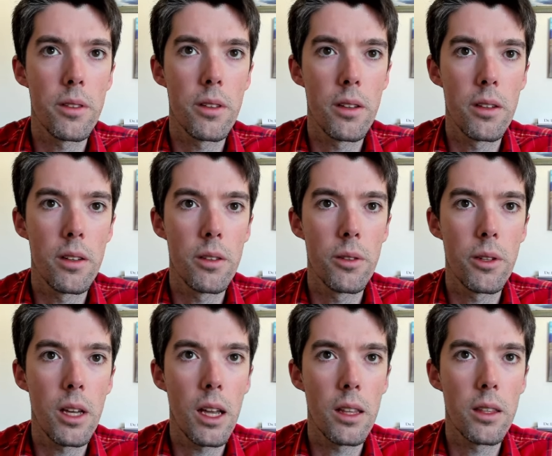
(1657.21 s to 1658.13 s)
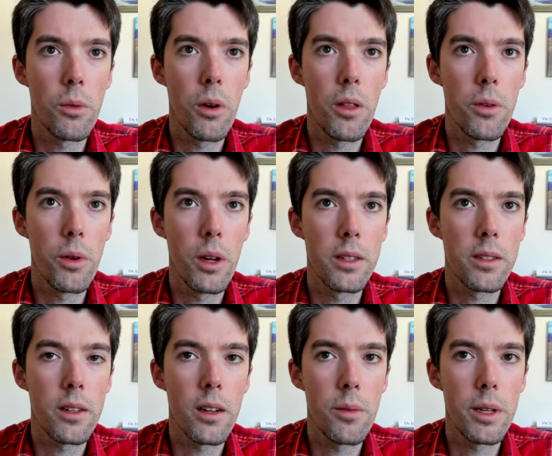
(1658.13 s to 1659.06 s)
Uh, looking at the Weather West's
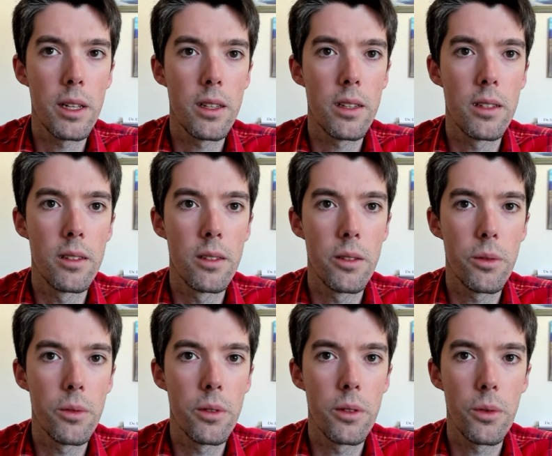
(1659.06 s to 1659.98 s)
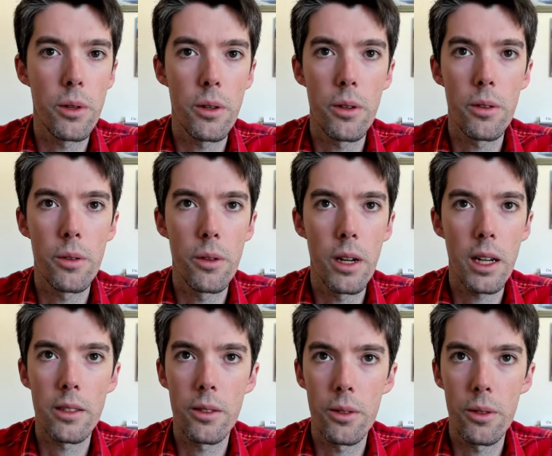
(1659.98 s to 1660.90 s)
comments and Twitter or
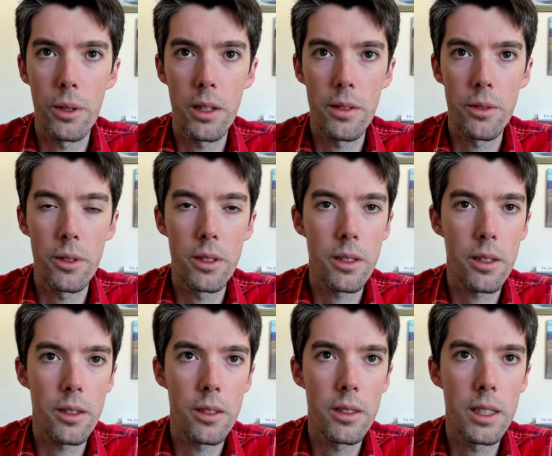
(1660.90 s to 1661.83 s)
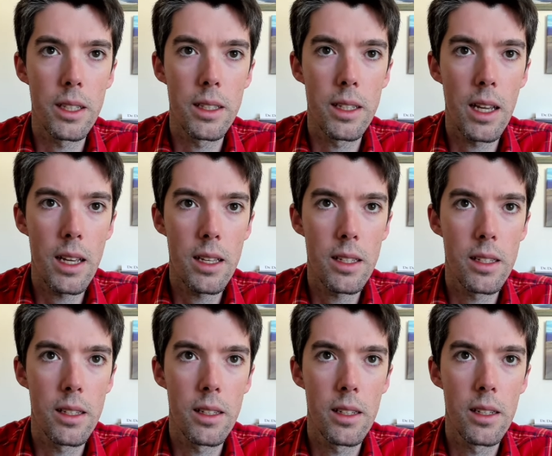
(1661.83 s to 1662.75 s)
X or whatever it's called these days.